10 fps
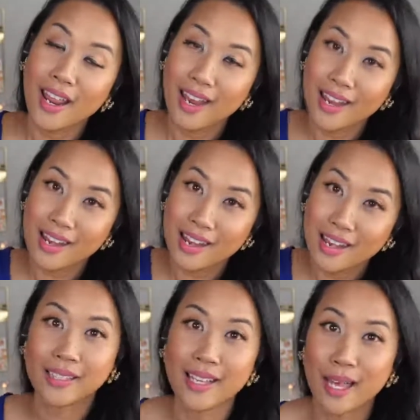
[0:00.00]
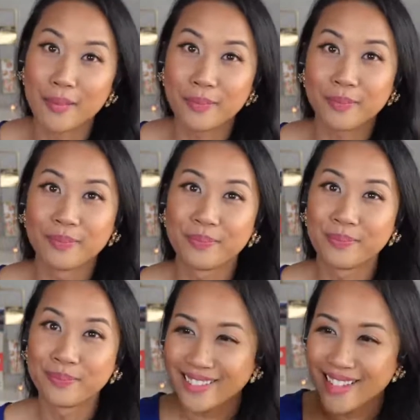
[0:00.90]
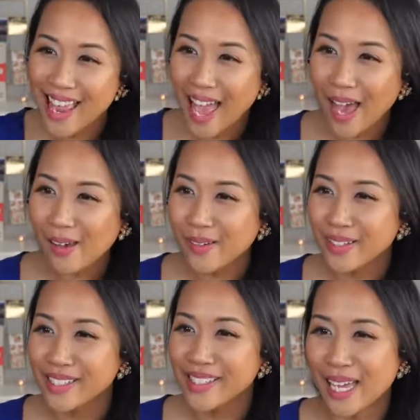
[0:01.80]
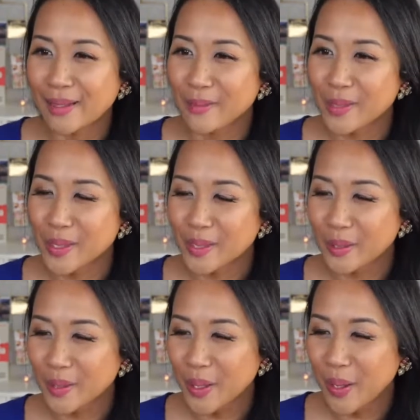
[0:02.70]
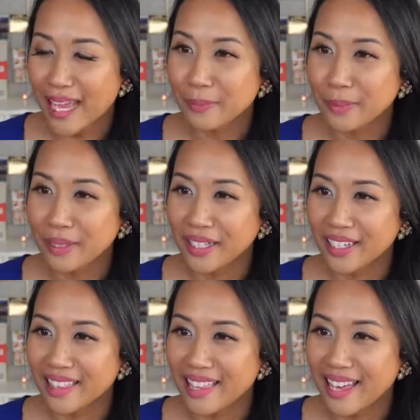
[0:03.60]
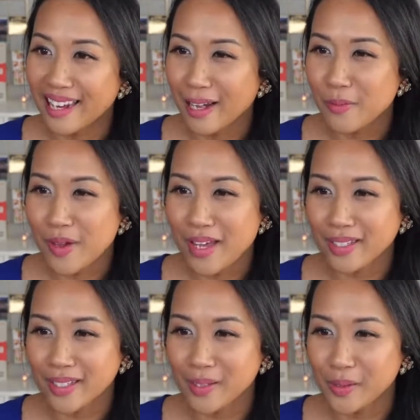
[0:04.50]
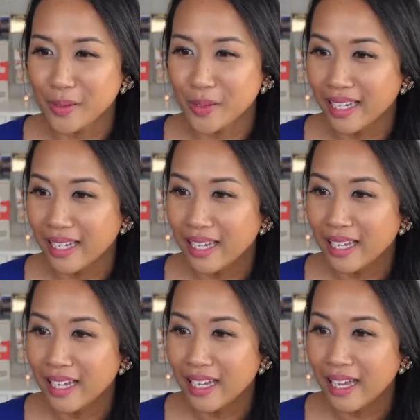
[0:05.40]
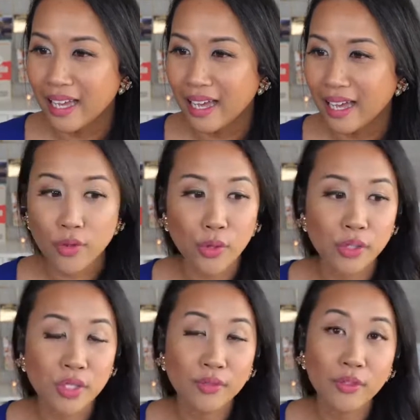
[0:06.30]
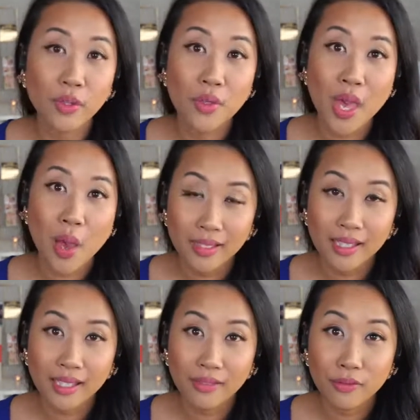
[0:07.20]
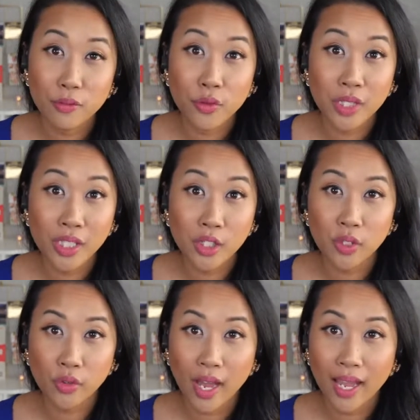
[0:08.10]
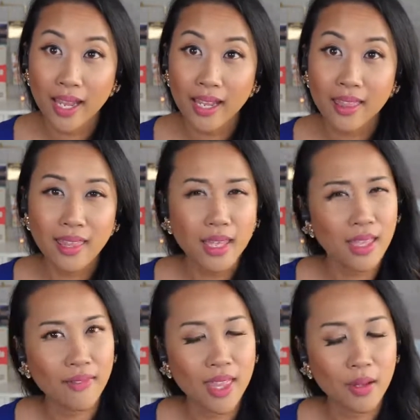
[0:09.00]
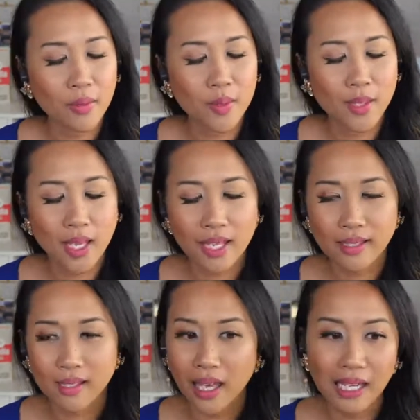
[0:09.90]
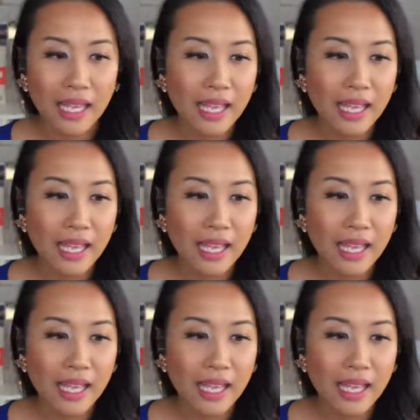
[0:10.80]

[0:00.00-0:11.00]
Now is the time. Now is the time. So go ahead and plug that in there. And while you do that, for those of you that want to give Restream a try, I think there was Kevin that was asking about that.